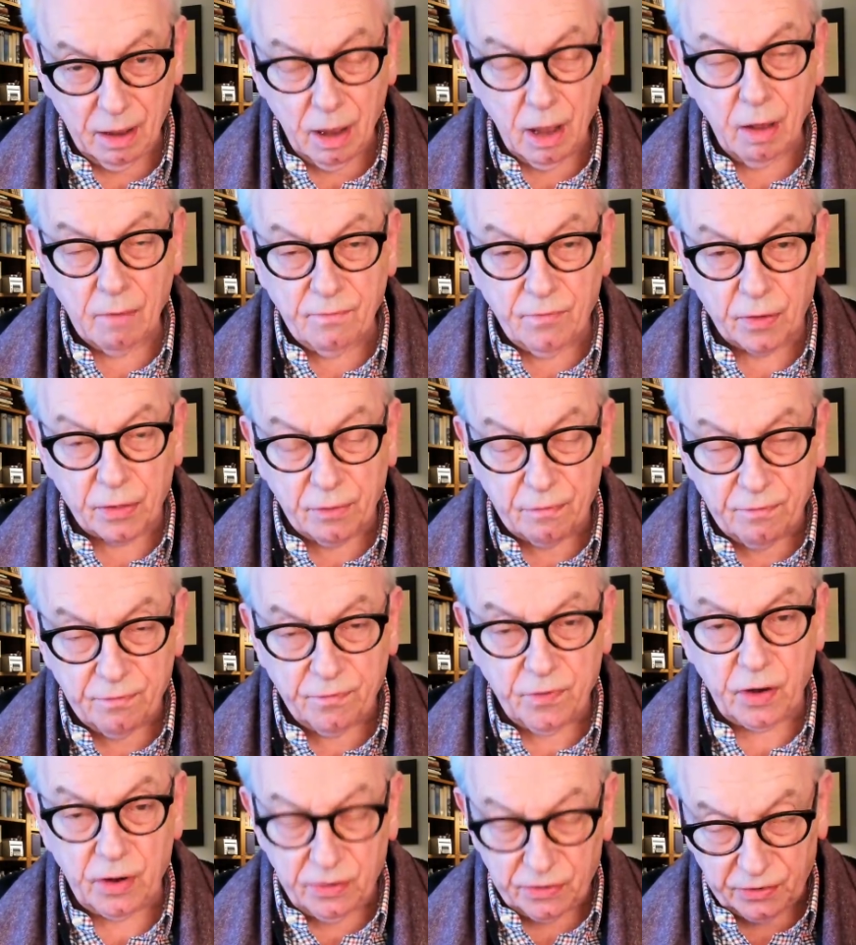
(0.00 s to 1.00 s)
for the
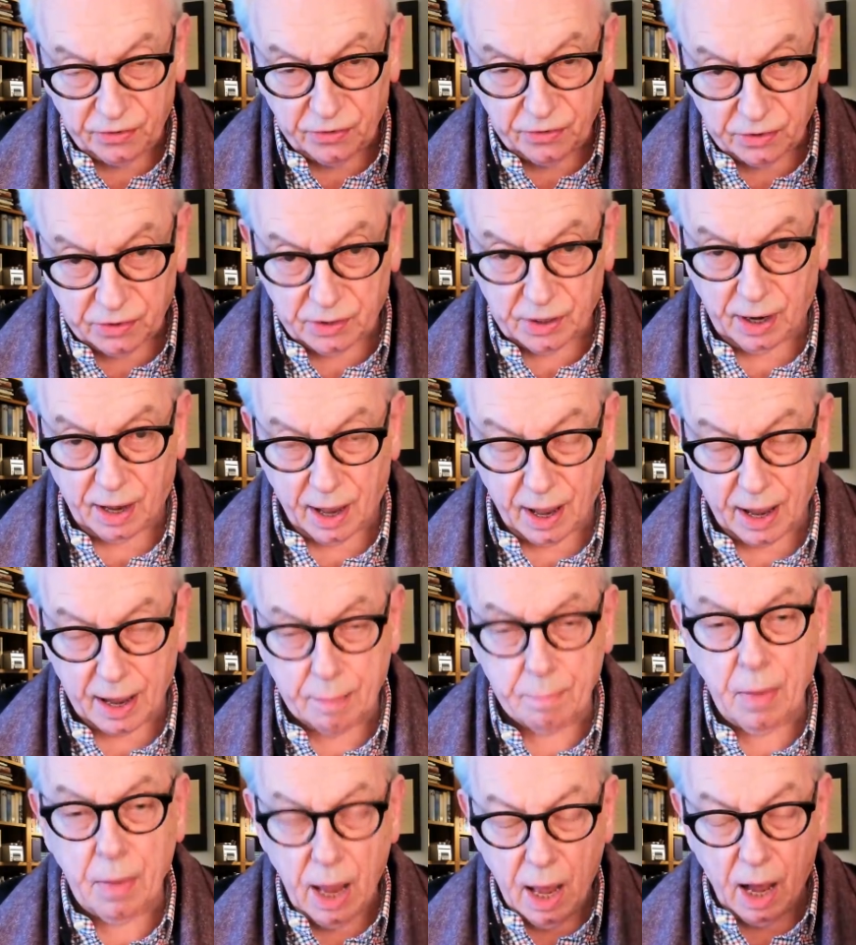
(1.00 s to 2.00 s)
first time
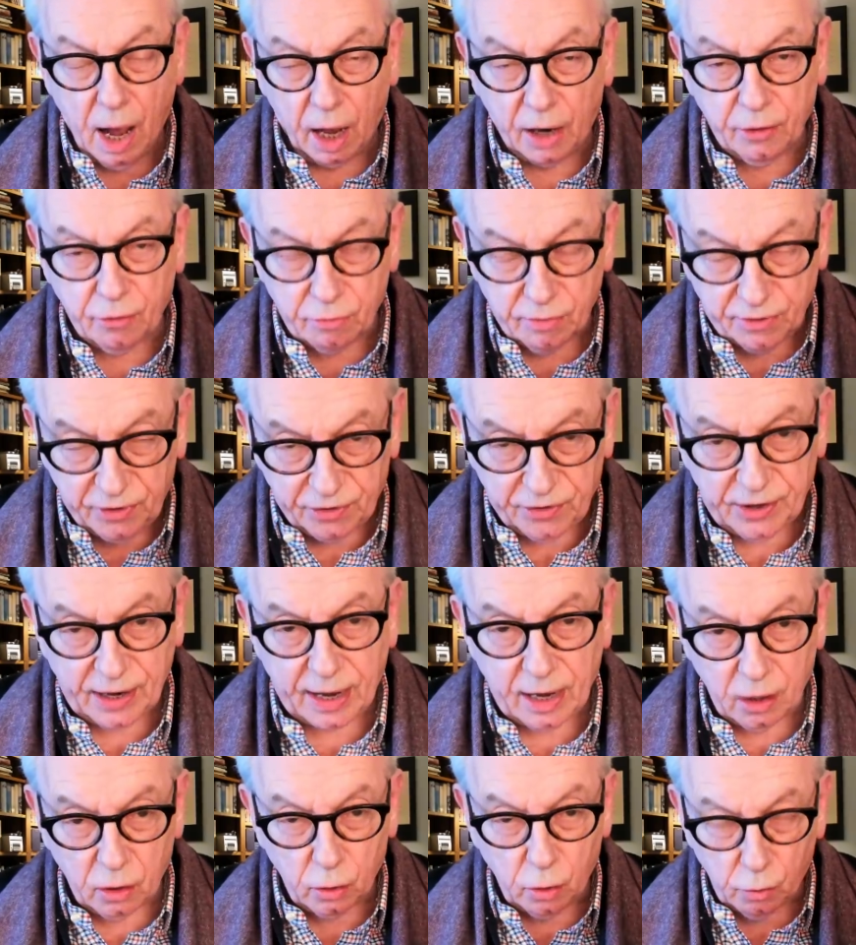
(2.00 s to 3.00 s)
under a
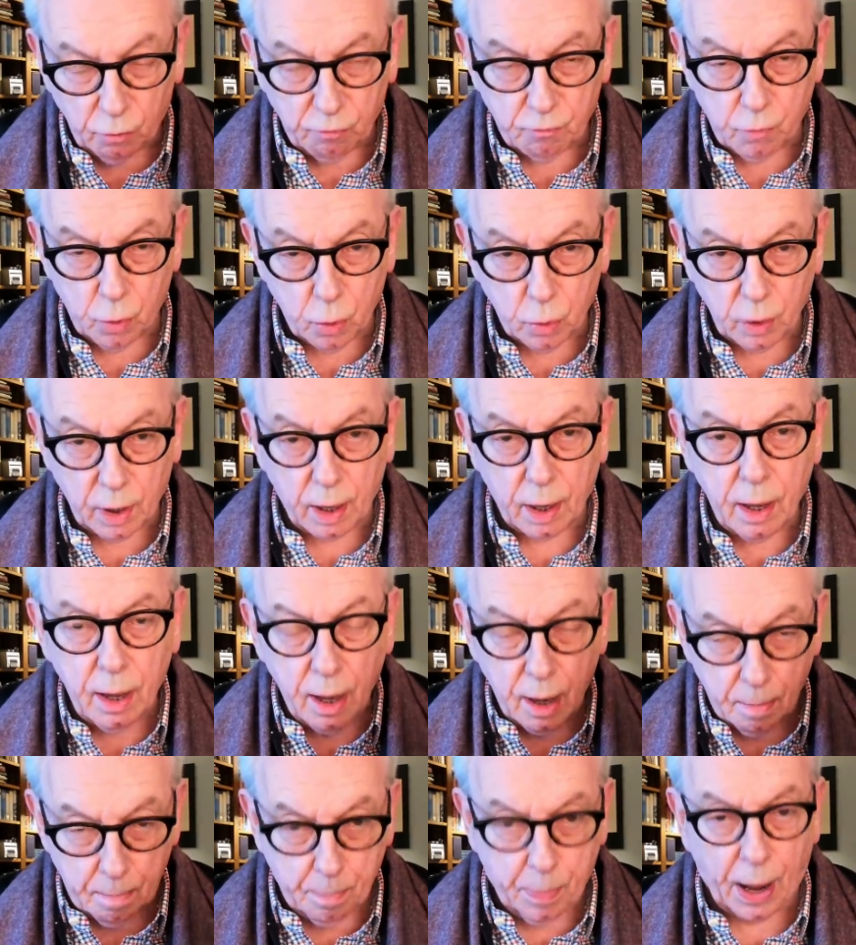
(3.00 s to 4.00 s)
single ruler
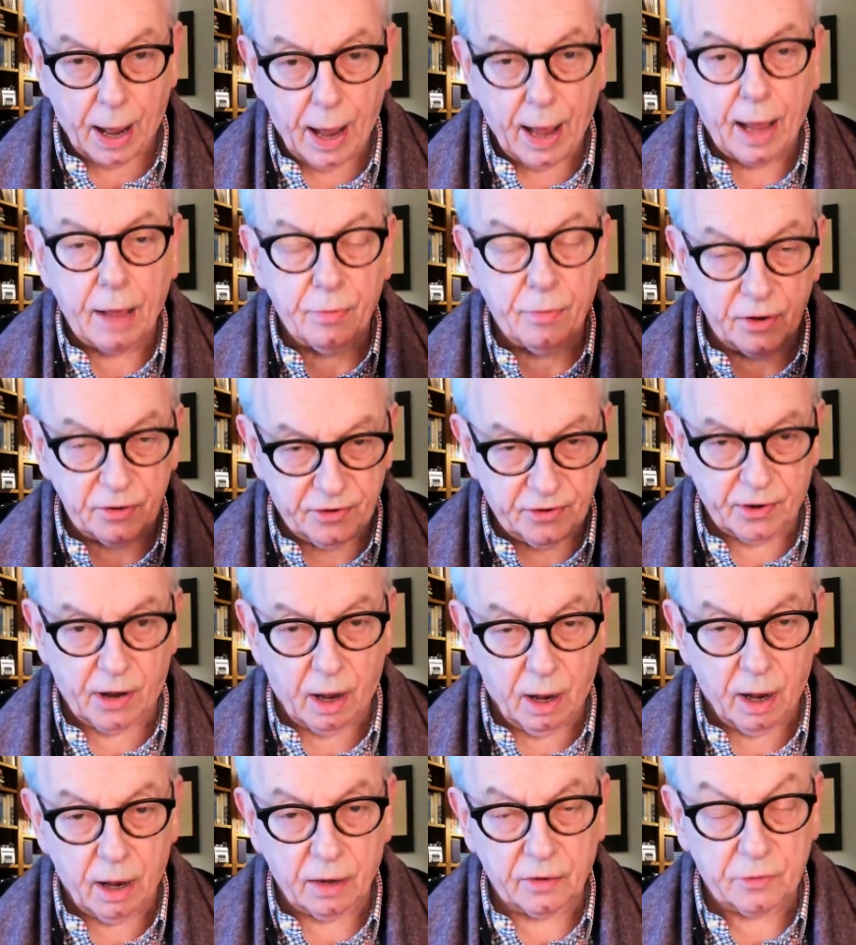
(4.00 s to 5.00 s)
by the
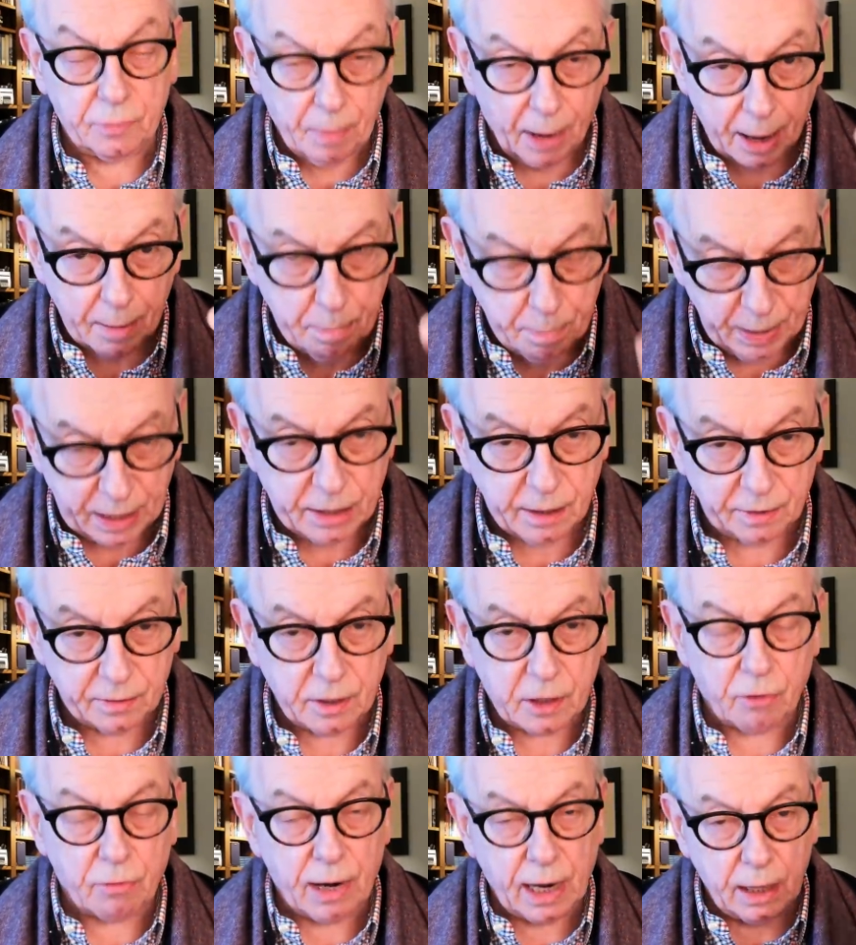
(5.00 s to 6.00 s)
Tsars, by Peter the
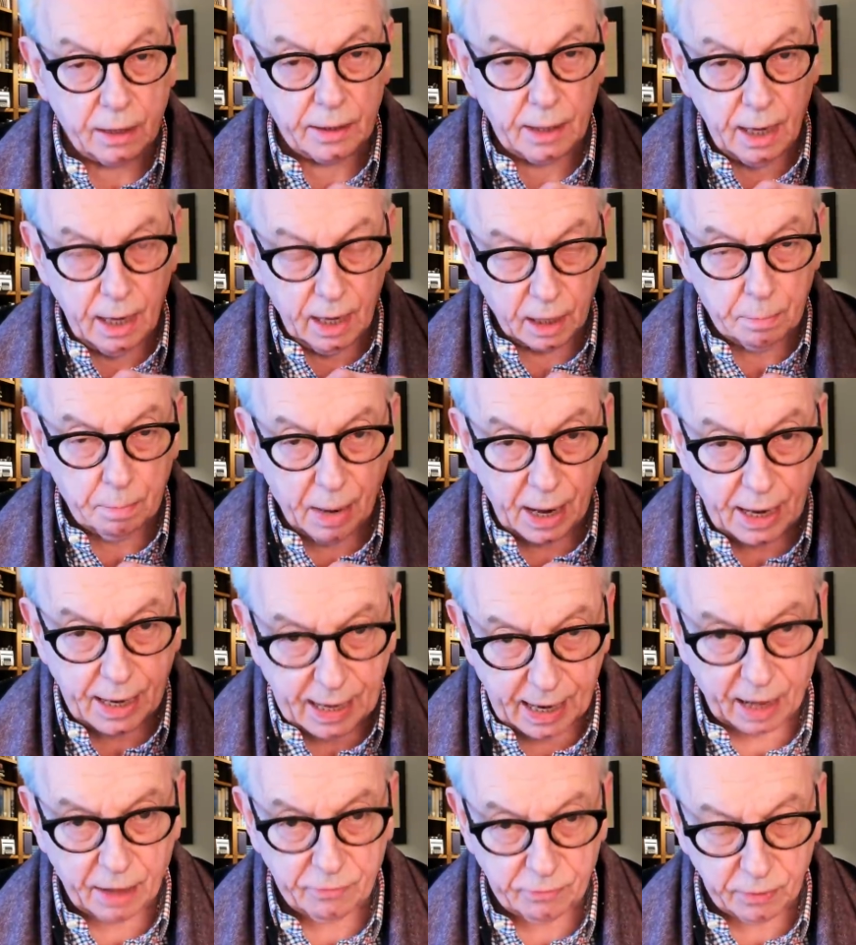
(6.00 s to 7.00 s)
Great and by
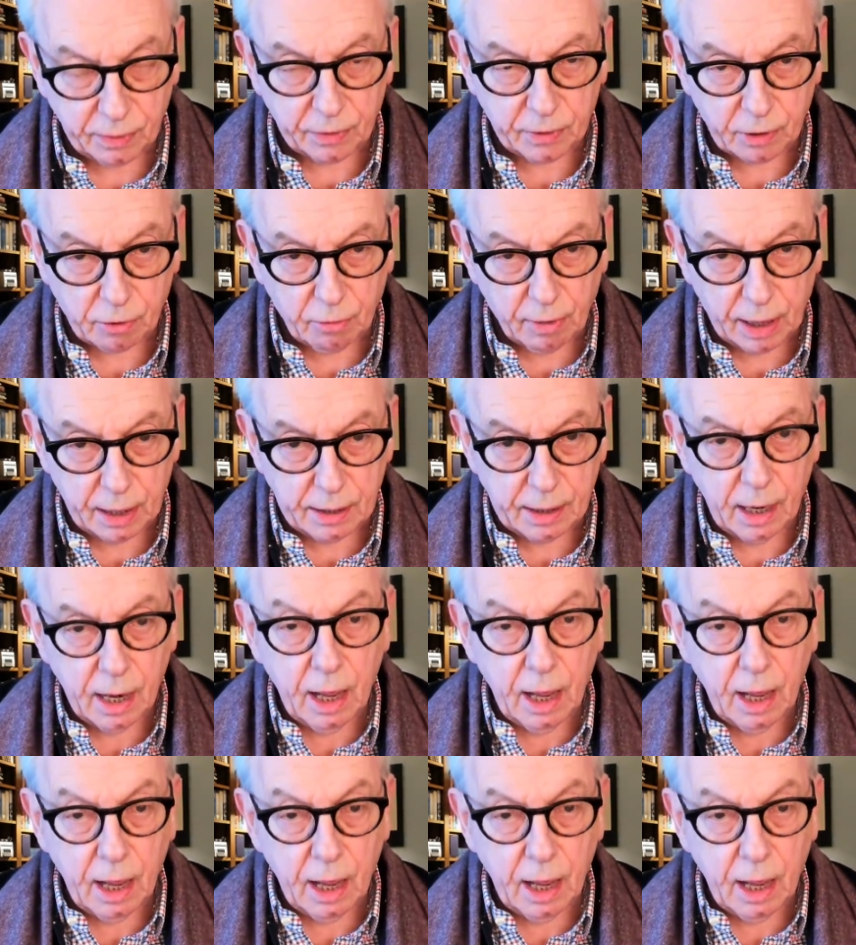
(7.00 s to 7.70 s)
Catherine the Great.